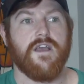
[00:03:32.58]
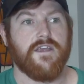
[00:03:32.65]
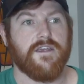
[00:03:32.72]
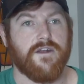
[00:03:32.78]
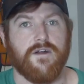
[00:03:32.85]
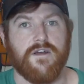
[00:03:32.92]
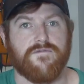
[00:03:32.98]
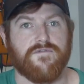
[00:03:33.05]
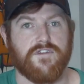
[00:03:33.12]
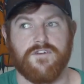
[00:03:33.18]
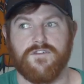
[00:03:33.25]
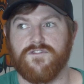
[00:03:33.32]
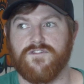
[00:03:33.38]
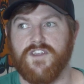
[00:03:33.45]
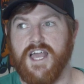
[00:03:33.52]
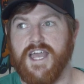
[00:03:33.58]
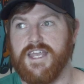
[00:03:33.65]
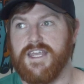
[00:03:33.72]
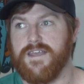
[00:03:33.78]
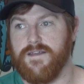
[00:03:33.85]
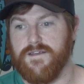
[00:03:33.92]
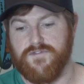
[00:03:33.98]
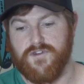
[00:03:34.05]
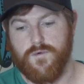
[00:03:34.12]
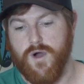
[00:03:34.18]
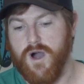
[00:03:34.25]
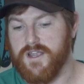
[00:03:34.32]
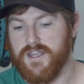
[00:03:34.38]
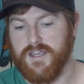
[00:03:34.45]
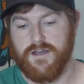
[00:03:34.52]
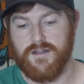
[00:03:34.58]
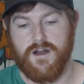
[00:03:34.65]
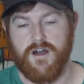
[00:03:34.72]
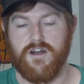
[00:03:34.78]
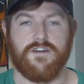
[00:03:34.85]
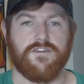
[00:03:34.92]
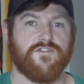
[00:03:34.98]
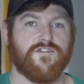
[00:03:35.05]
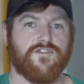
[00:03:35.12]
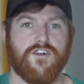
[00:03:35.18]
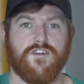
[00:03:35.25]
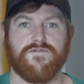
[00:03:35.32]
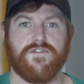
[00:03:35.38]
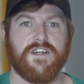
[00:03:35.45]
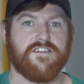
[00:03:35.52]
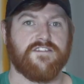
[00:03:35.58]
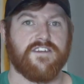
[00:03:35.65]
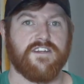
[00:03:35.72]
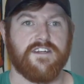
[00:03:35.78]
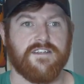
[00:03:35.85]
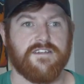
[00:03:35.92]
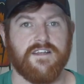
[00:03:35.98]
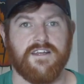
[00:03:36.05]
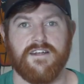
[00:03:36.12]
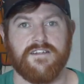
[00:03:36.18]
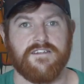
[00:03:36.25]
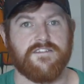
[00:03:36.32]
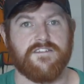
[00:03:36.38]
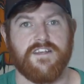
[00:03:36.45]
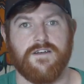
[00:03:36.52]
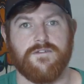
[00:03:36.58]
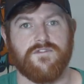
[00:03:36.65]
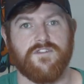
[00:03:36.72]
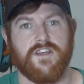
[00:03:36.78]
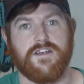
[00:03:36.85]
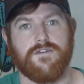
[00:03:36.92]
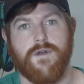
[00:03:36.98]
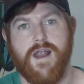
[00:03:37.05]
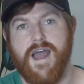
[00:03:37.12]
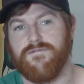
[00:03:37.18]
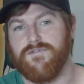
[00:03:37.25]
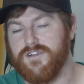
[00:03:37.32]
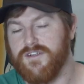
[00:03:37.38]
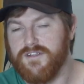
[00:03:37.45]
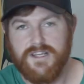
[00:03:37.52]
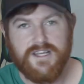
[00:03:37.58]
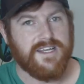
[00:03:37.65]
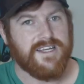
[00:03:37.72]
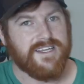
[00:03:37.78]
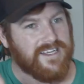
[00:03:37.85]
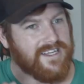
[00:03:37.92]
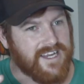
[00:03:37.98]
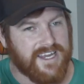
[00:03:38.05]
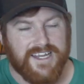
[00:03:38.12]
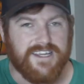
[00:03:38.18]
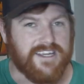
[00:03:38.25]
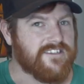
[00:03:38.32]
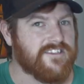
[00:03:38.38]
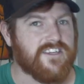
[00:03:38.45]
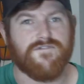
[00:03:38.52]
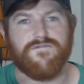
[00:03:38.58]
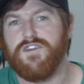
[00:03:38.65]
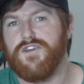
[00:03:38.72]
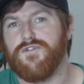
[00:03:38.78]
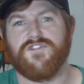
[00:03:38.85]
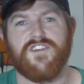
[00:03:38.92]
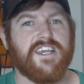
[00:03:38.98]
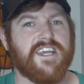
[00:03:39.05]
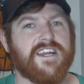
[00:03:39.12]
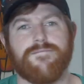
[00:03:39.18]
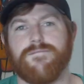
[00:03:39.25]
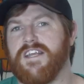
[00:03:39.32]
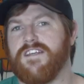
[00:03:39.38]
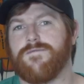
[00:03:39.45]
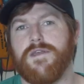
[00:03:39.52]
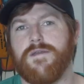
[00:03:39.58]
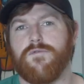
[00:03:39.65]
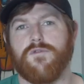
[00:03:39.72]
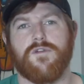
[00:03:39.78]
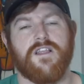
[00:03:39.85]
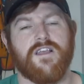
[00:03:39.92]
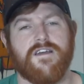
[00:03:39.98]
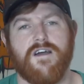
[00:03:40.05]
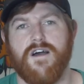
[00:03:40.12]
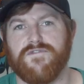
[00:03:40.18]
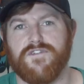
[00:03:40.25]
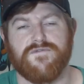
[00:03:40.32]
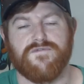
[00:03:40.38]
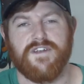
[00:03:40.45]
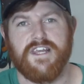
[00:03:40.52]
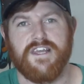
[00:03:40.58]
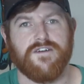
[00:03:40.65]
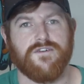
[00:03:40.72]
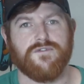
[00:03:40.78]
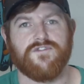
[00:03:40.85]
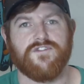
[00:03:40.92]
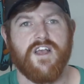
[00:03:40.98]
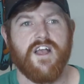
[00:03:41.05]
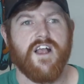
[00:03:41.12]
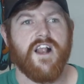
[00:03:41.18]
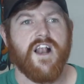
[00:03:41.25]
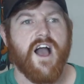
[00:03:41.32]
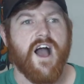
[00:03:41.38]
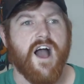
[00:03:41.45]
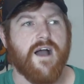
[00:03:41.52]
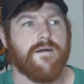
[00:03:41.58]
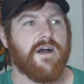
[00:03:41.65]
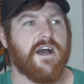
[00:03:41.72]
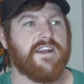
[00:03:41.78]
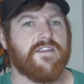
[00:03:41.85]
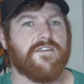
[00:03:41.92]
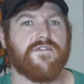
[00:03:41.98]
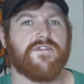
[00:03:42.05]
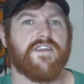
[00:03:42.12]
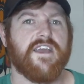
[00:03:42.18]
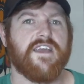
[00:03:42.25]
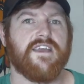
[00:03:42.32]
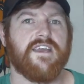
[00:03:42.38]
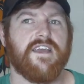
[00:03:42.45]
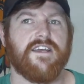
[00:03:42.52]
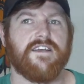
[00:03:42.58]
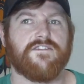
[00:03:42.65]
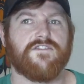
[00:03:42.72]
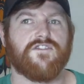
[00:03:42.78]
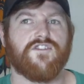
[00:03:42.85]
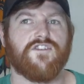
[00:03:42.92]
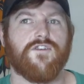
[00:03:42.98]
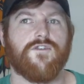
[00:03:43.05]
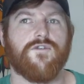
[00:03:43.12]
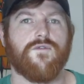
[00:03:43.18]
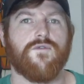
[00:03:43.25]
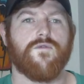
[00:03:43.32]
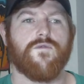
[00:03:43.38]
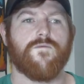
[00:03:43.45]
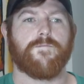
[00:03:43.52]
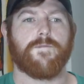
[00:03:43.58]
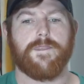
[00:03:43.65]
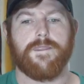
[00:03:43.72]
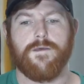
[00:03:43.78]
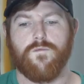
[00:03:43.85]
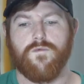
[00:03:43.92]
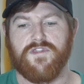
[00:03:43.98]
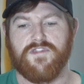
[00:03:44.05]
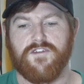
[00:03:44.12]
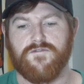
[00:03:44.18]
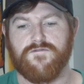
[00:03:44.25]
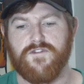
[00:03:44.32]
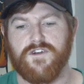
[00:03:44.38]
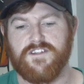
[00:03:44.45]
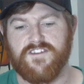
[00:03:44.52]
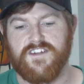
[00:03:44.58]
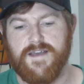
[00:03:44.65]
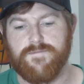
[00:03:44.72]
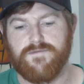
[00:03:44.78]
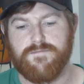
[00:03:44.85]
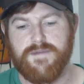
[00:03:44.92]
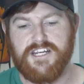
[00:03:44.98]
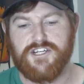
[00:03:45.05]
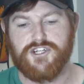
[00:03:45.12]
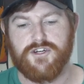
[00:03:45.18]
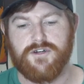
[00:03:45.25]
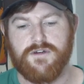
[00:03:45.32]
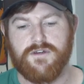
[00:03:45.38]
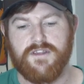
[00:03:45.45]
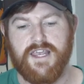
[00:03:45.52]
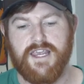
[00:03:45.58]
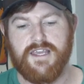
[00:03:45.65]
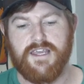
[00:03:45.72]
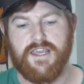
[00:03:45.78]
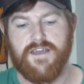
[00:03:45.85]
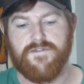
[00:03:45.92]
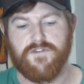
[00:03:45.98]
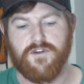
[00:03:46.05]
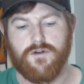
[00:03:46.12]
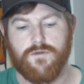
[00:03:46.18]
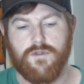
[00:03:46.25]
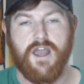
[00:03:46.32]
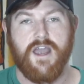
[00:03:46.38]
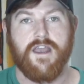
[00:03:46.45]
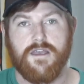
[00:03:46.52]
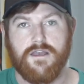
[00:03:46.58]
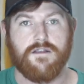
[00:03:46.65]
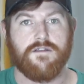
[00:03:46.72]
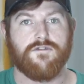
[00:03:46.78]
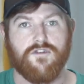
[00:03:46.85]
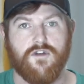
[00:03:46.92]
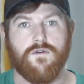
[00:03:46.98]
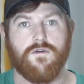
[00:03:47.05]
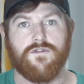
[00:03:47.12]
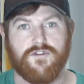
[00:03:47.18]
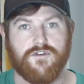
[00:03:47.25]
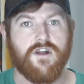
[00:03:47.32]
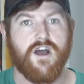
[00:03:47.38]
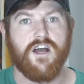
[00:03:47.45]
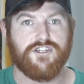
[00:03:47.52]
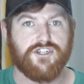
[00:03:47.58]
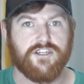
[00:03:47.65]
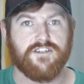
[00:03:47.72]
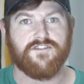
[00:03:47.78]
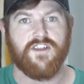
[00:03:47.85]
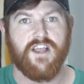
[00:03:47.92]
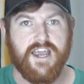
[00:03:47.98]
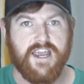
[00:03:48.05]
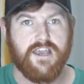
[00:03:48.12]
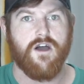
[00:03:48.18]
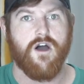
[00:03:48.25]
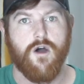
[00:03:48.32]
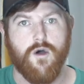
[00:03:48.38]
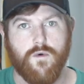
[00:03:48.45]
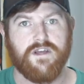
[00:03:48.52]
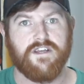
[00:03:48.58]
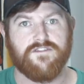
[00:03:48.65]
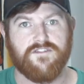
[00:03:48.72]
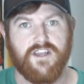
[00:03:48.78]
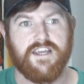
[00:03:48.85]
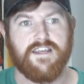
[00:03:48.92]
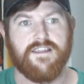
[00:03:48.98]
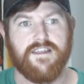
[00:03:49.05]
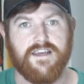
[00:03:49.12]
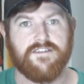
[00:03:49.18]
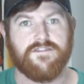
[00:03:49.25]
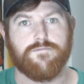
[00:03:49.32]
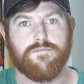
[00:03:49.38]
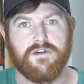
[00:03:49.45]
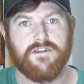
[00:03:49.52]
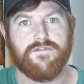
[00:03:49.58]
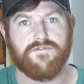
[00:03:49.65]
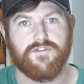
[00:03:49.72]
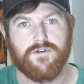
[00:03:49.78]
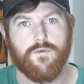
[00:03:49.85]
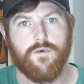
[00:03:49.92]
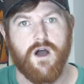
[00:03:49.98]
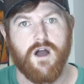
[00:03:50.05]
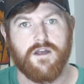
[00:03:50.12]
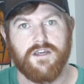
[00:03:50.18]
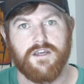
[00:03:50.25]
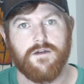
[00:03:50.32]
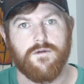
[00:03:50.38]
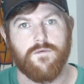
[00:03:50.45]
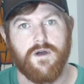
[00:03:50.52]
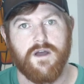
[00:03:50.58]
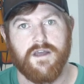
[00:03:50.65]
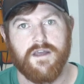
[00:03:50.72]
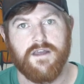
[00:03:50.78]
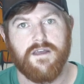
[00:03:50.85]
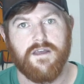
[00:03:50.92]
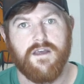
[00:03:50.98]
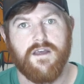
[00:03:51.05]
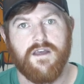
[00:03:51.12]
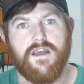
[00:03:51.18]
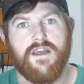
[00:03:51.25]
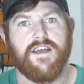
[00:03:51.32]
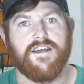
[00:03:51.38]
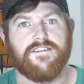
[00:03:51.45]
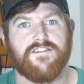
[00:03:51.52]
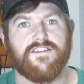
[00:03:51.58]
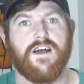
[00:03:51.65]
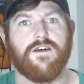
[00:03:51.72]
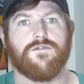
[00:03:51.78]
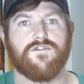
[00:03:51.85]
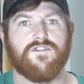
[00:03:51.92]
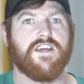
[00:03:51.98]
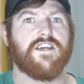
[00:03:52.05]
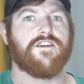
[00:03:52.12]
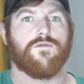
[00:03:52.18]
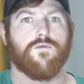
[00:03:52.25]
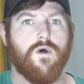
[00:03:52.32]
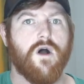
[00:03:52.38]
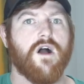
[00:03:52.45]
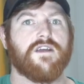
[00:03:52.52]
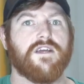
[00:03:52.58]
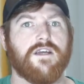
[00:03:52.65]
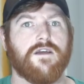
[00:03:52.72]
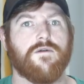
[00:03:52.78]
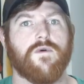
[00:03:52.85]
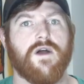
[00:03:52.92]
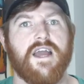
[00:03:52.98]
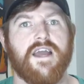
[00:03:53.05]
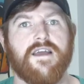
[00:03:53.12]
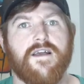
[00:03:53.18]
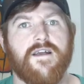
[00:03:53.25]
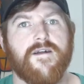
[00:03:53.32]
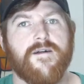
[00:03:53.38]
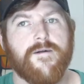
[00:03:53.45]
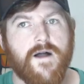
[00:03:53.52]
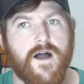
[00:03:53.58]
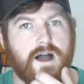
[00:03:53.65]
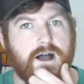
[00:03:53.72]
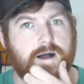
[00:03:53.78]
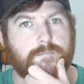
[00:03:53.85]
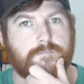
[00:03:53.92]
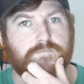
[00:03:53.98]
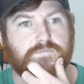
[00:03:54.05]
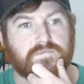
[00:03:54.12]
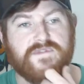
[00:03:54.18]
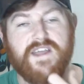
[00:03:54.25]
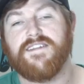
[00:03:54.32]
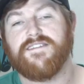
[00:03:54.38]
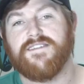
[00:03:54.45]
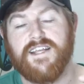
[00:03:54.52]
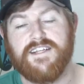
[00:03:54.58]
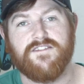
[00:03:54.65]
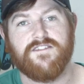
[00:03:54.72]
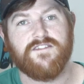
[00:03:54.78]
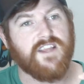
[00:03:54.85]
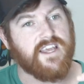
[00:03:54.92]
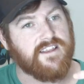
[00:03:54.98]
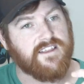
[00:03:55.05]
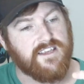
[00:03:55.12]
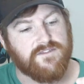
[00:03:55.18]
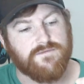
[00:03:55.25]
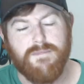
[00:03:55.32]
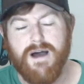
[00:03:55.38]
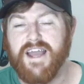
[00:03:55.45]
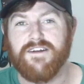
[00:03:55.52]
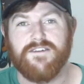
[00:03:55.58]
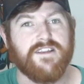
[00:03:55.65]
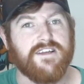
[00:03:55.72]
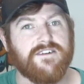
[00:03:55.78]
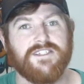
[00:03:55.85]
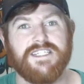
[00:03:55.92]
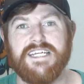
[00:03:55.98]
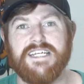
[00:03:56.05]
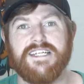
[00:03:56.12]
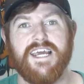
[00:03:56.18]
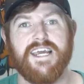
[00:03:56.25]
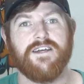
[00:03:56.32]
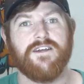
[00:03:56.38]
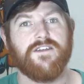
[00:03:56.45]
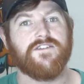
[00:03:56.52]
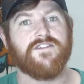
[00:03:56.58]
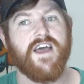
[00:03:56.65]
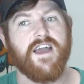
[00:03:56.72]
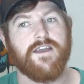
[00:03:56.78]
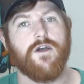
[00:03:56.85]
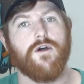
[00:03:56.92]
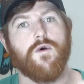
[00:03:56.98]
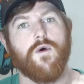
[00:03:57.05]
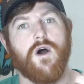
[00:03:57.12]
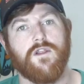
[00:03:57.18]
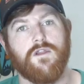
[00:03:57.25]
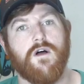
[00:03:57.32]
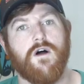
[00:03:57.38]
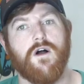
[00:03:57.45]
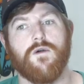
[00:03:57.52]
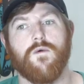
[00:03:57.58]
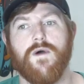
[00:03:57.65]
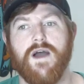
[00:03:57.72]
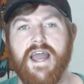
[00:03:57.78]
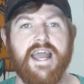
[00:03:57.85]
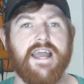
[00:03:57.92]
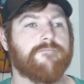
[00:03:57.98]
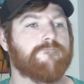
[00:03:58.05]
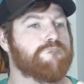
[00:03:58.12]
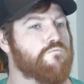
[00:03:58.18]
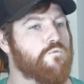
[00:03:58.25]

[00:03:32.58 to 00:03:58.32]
You know, if there's like if you're walking on a hard surface and it and it sounds like gravel, it's confusing and it makes people click off your videos. Um, another thing is to with your footsteps, make sure like if you're like don't they're not just like always like this, but if you're walking away, it sounds like you're walking away. Um, that that's like these minor little details that go a long way.